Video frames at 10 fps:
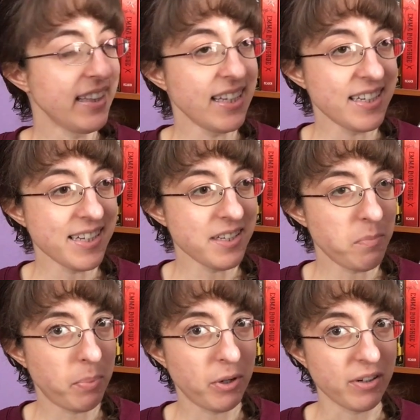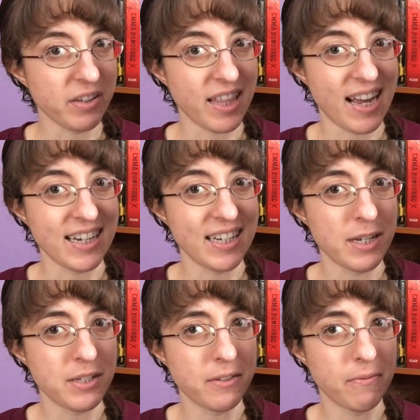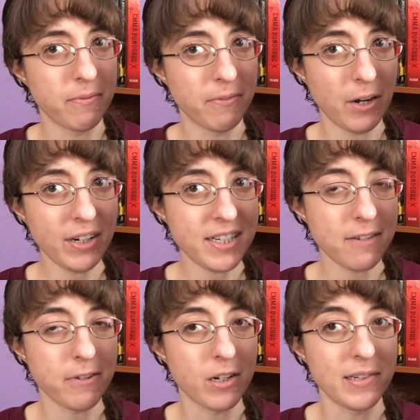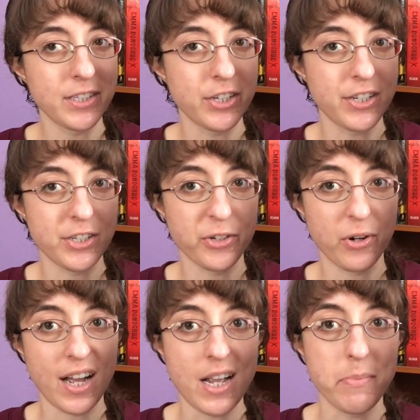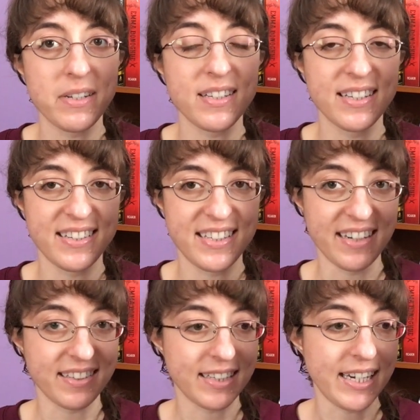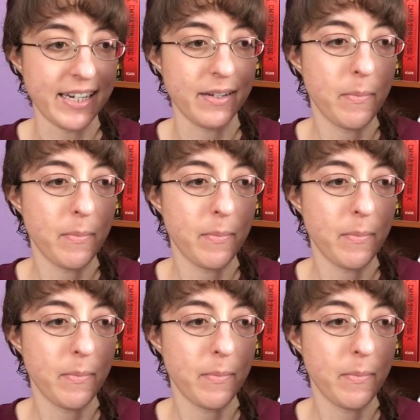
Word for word: This is a book that is very difficult to describe succinctly,